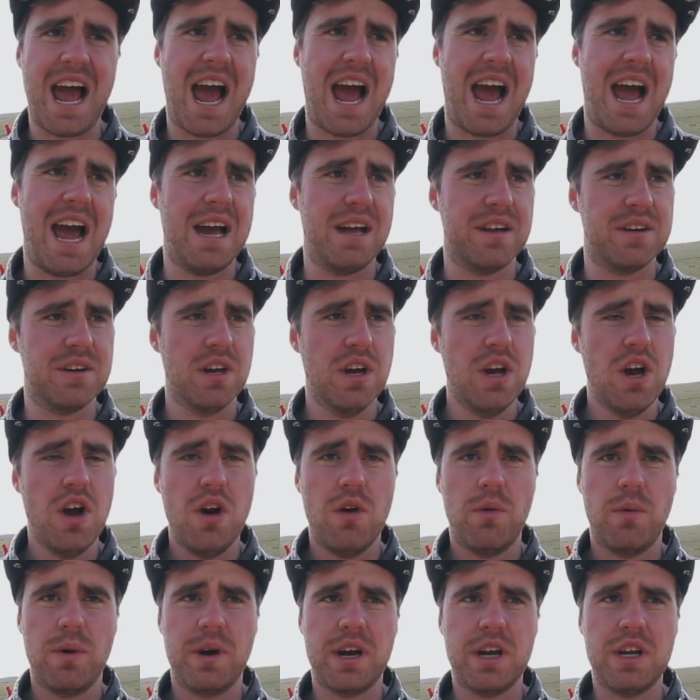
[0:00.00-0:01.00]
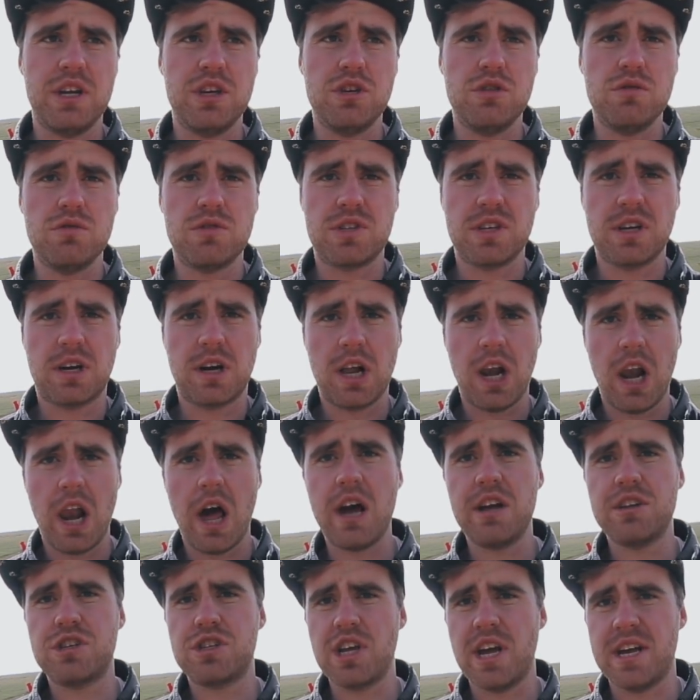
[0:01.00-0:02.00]
and we're going to use the
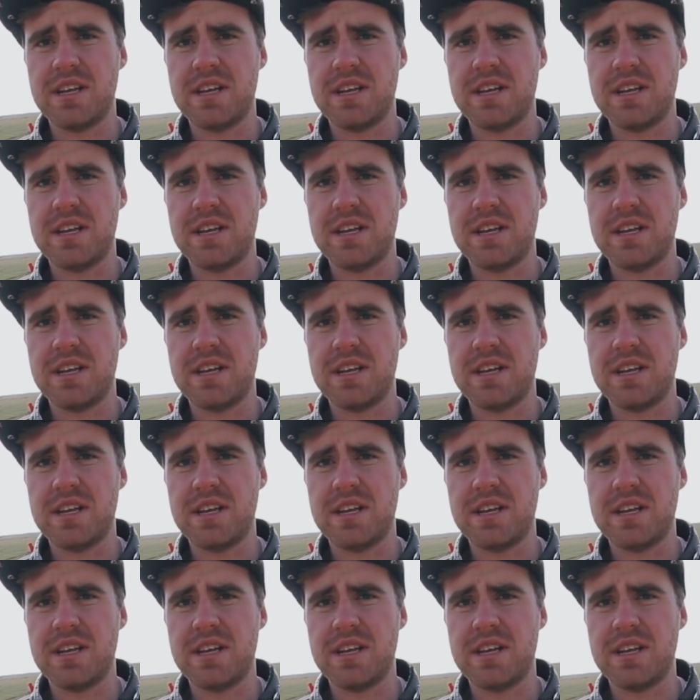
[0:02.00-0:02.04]
clutch